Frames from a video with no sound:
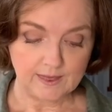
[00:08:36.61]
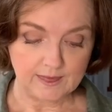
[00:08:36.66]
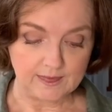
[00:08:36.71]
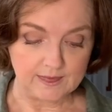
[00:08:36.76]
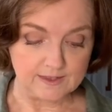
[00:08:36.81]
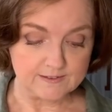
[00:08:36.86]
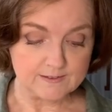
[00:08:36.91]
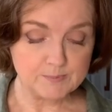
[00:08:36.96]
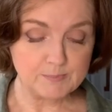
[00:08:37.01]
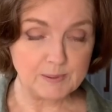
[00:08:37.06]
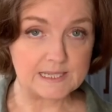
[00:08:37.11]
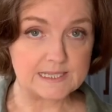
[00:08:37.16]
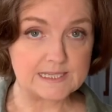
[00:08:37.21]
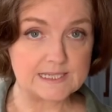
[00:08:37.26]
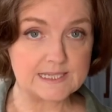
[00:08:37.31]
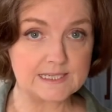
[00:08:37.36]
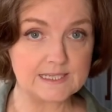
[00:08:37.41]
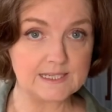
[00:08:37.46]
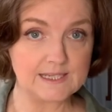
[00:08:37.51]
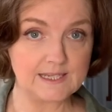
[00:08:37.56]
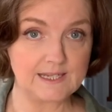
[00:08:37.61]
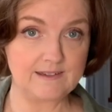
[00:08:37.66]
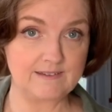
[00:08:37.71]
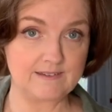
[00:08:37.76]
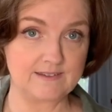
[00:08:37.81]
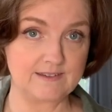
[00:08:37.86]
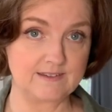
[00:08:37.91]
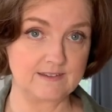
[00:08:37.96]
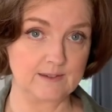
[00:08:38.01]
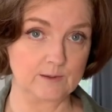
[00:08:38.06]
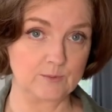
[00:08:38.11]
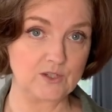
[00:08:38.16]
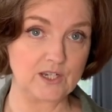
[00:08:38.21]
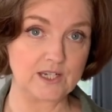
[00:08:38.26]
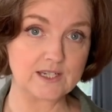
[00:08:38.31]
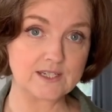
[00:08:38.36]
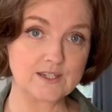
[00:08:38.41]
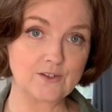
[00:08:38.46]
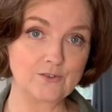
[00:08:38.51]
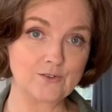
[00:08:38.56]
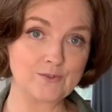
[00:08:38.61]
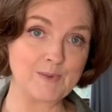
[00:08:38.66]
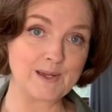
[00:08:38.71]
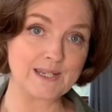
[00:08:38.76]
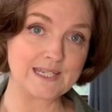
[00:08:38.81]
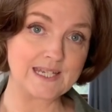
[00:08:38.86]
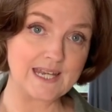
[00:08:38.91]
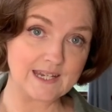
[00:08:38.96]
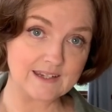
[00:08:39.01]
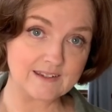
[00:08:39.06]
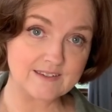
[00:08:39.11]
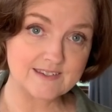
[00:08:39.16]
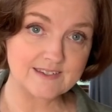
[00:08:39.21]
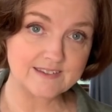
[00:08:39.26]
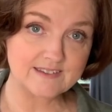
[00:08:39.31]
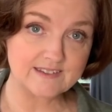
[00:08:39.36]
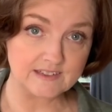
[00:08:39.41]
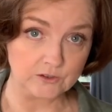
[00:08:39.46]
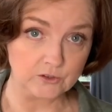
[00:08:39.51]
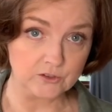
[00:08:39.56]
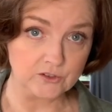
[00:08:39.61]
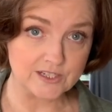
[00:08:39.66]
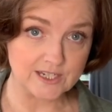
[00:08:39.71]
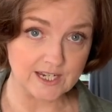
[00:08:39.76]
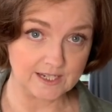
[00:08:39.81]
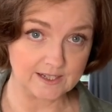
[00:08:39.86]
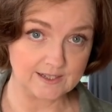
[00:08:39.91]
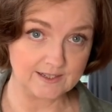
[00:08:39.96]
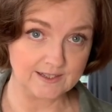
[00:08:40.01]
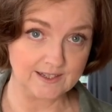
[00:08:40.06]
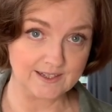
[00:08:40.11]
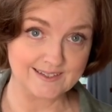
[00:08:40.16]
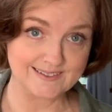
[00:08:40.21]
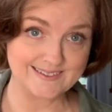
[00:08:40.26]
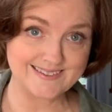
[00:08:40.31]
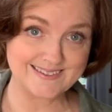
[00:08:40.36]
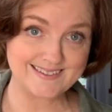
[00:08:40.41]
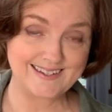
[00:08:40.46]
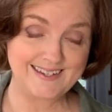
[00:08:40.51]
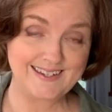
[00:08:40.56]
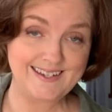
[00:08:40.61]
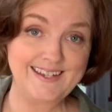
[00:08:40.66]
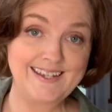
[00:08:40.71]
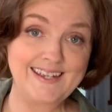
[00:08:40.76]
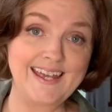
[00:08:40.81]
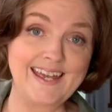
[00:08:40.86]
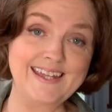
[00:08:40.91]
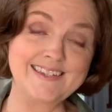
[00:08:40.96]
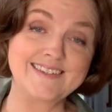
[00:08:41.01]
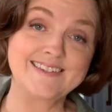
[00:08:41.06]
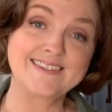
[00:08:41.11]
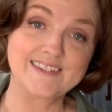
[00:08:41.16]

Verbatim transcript: This painting is the subject of my next Skillshare class, and